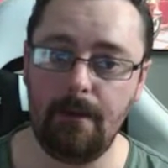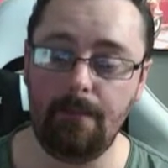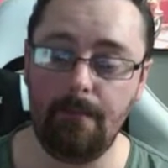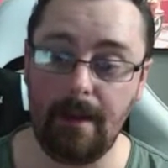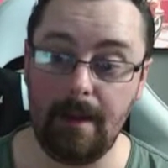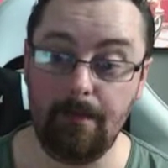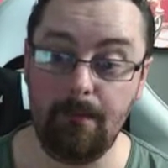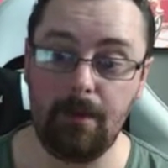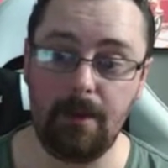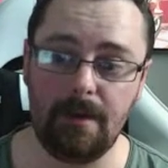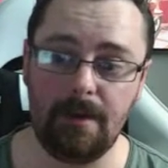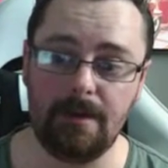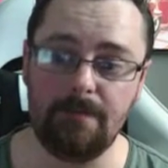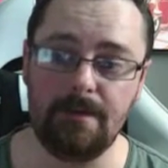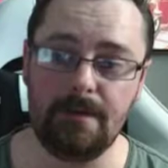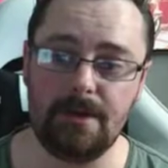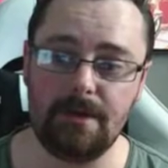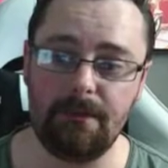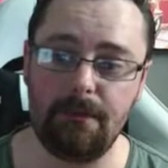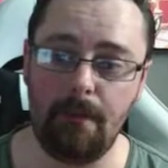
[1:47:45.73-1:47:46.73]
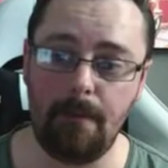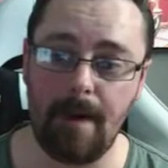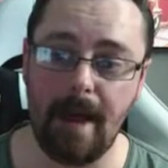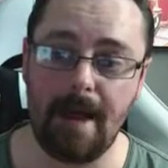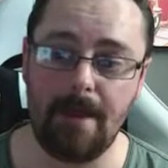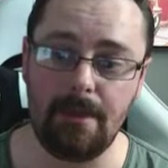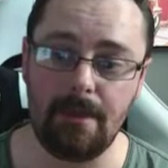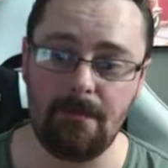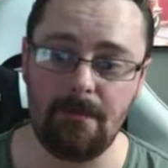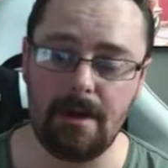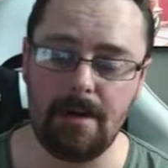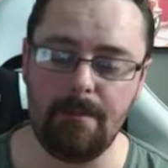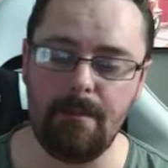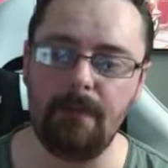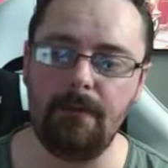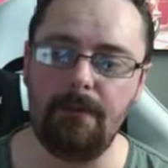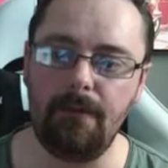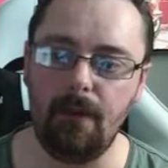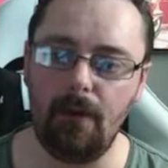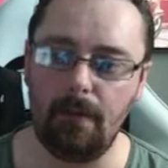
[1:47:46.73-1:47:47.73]
but in both its original format and the
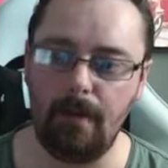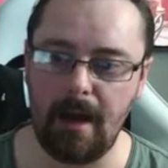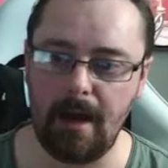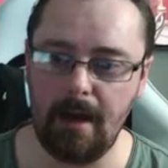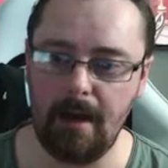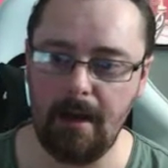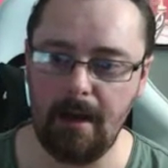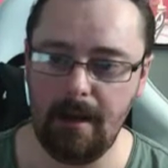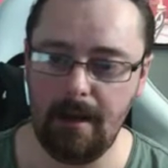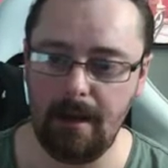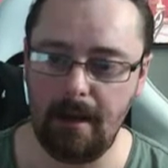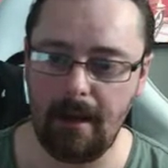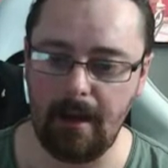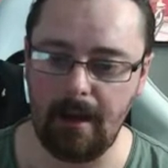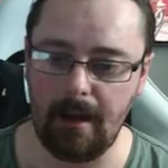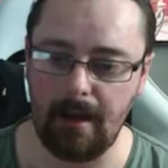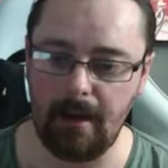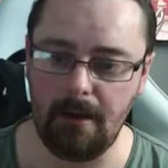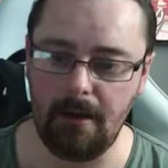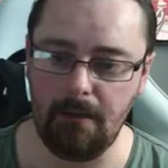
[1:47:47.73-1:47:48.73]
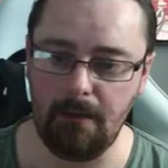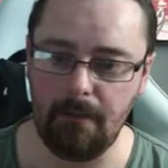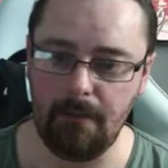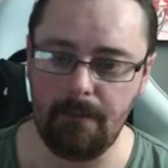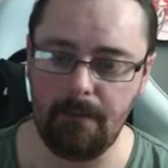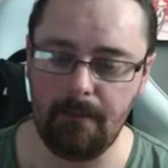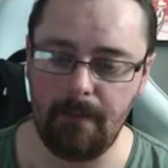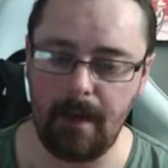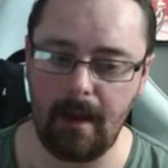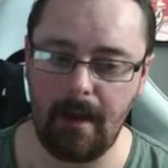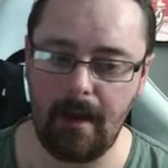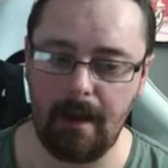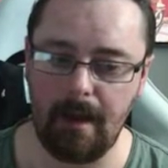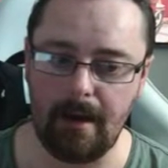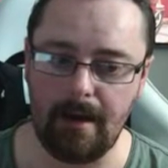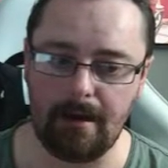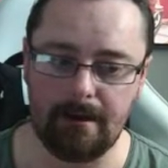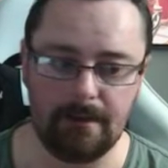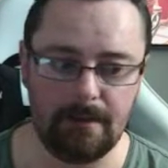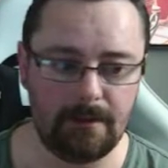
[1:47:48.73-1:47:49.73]
rebuilt format,
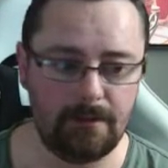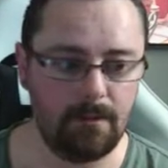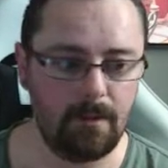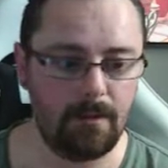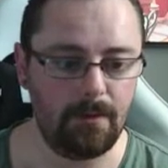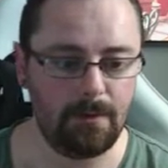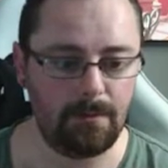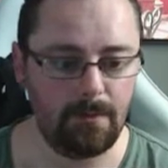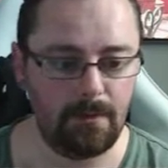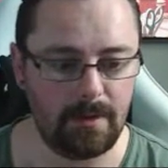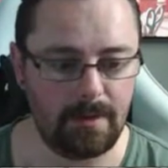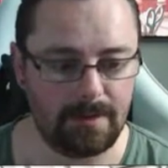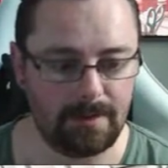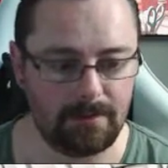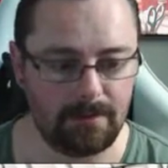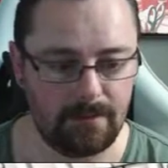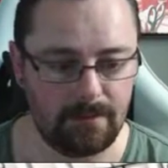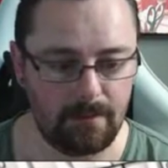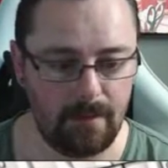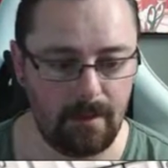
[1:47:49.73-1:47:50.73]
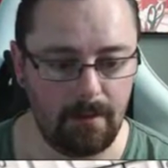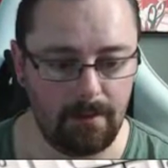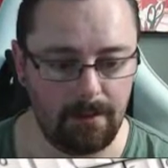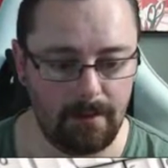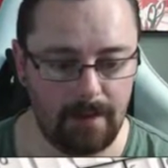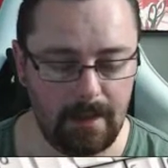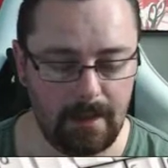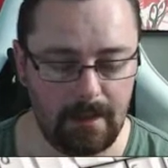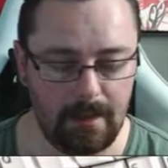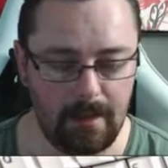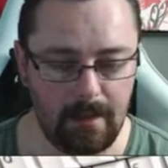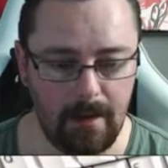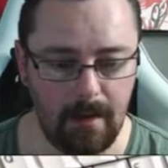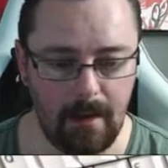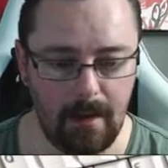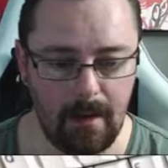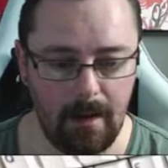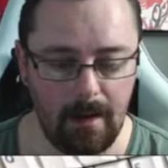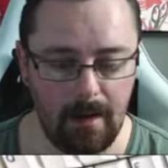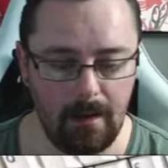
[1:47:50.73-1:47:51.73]
and what other board is there as well? The
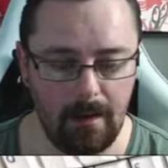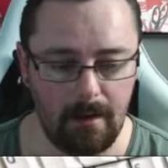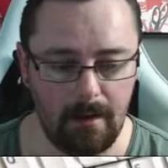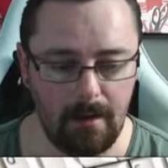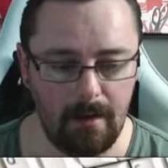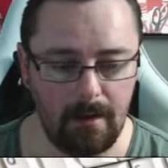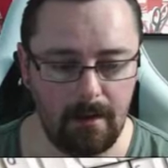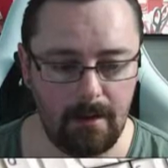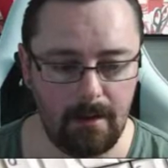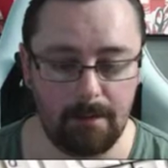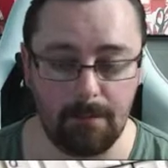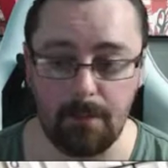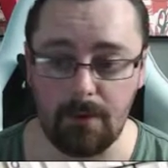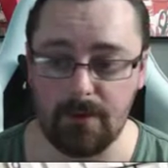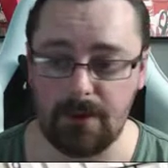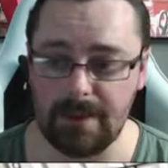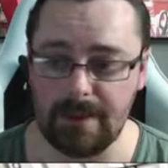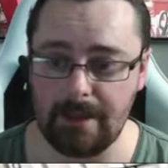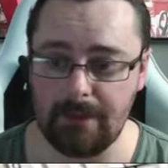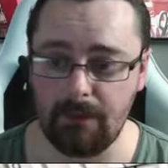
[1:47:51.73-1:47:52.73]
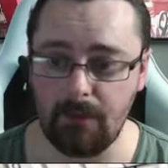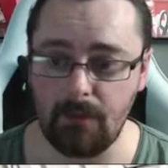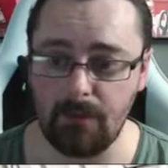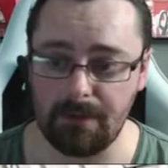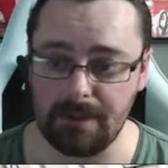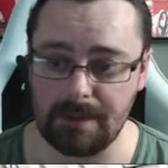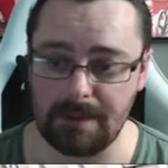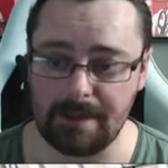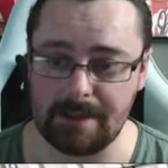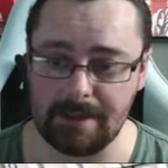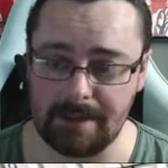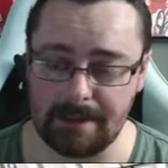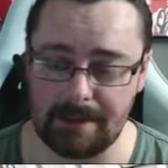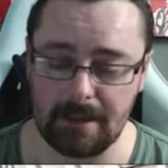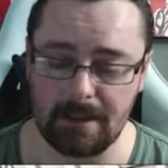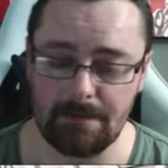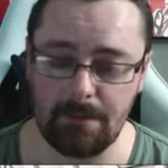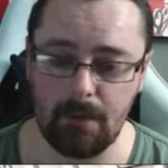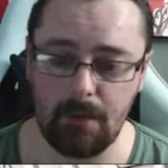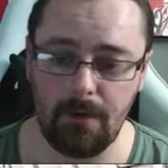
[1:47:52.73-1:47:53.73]
Punchy Royal
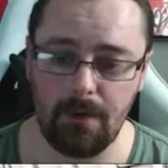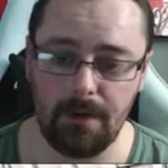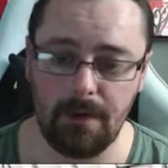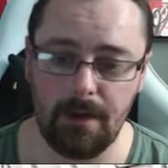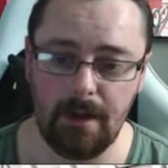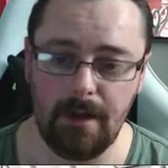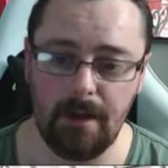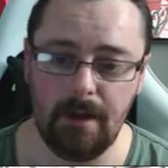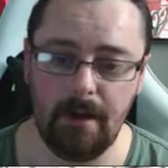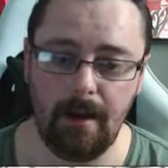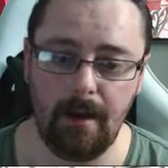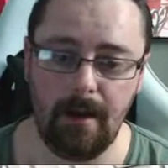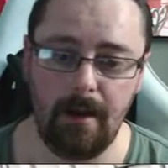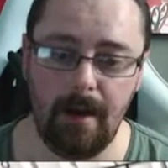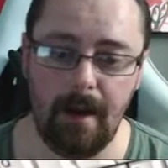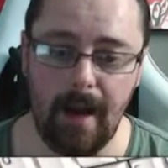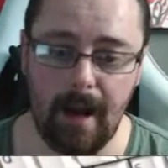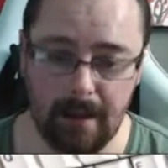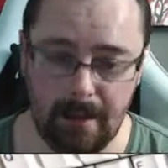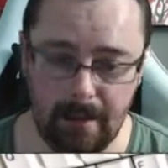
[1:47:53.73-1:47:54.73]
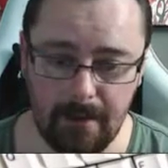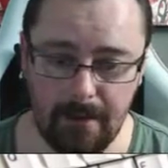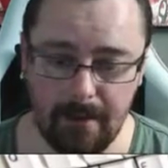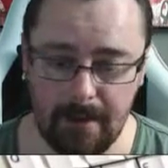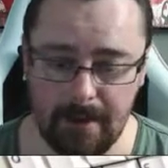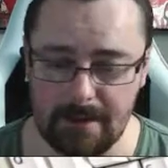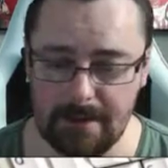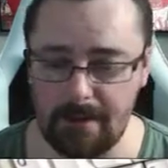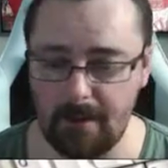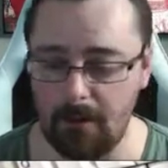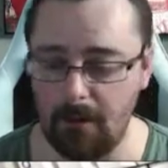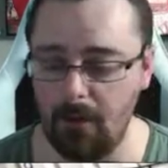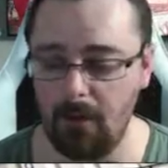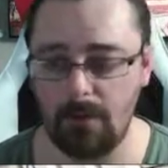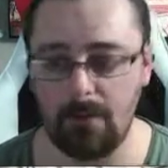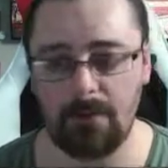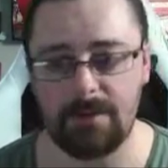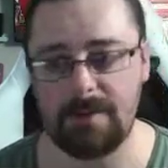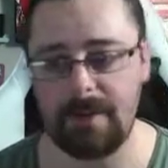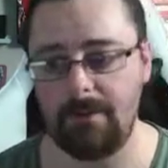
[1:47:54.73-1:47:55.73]
66 board, and this all
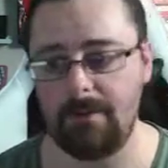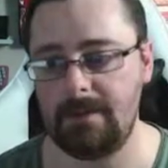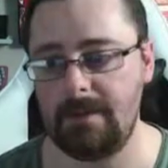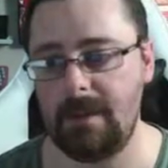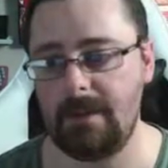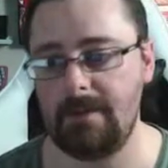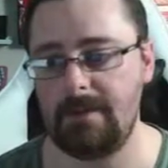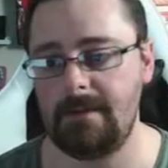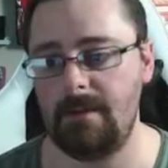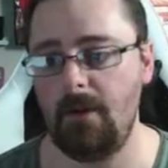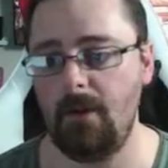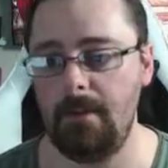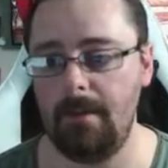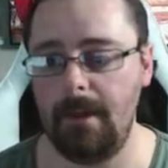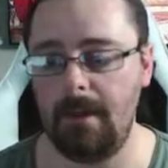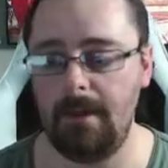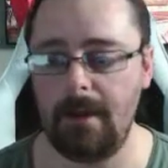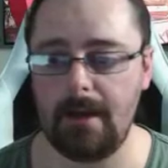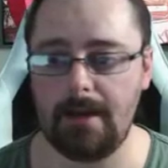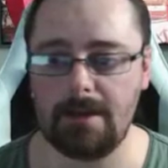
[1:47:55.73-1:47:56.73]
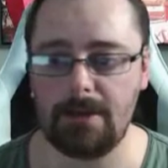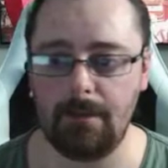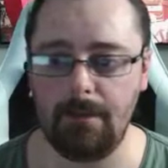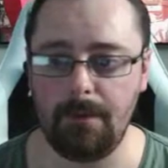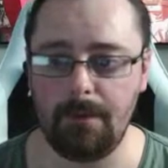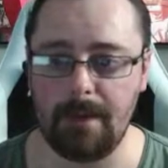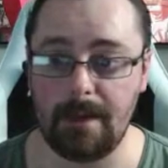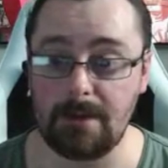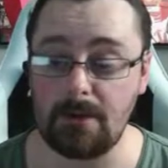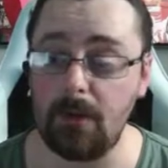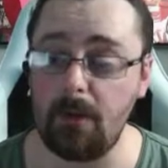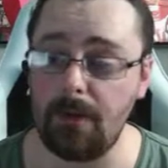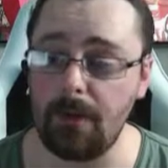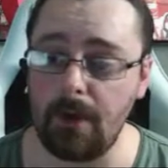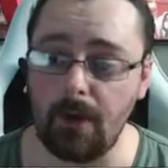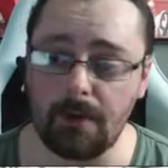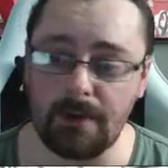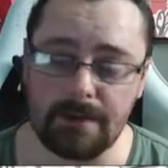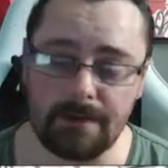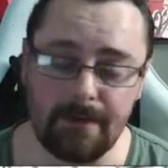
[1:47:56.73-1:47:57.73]
got sound tests that are coming in the next couple of days. Oh, and the
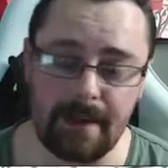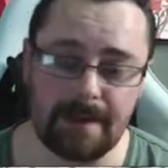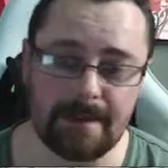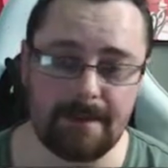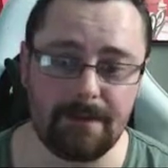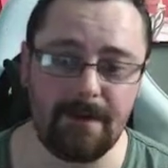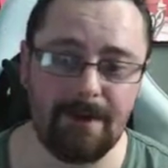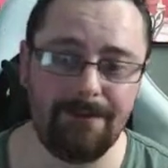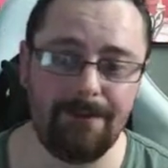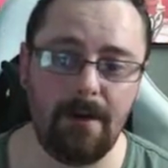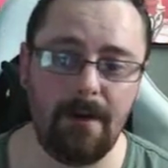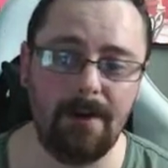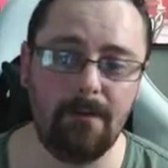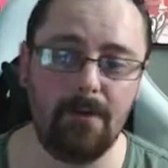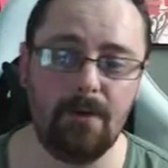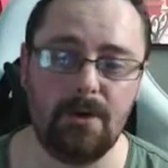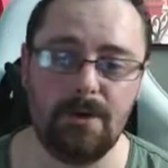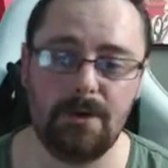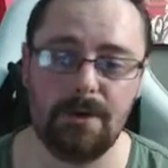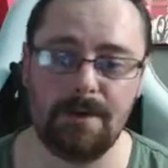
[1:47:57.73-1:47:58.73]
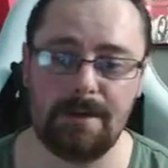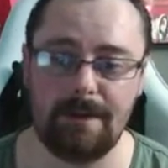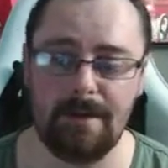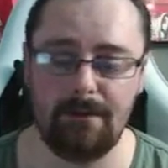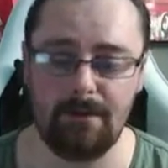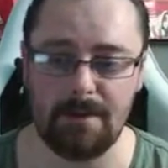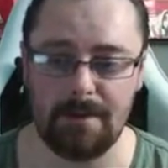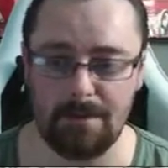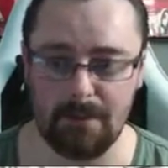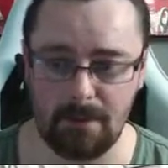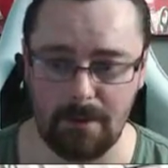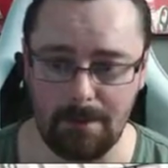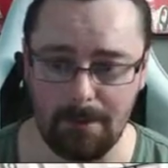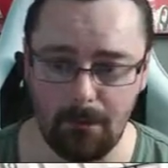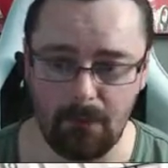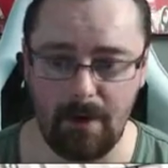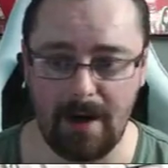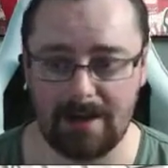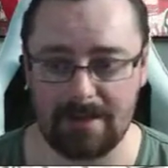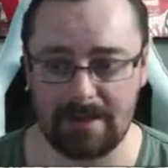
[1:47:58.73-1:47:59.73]
Nox TX1800v2, which shows the difference between
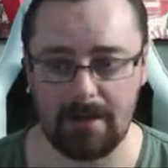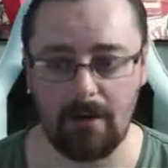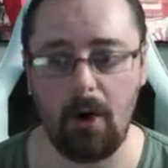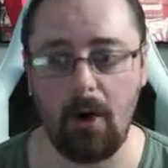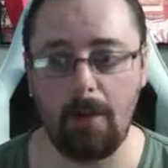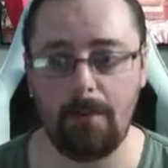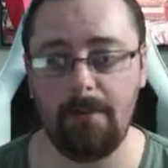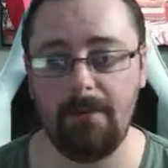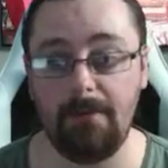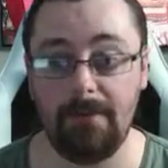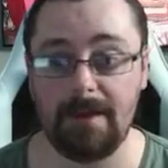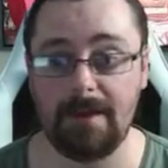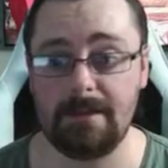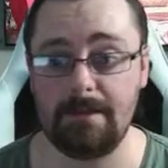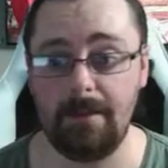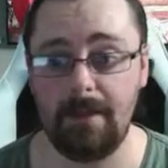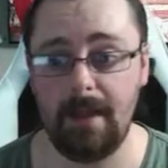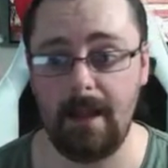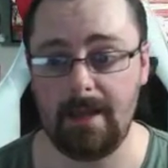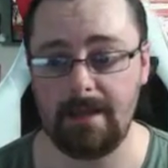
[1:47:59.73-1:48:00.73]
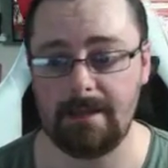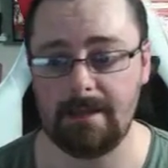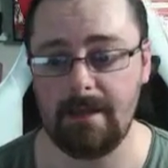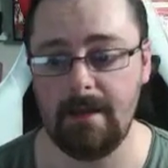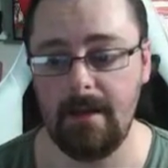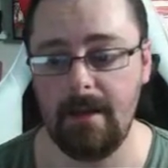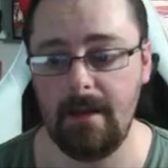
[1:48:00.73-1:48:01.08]
brass and copper fixed plates,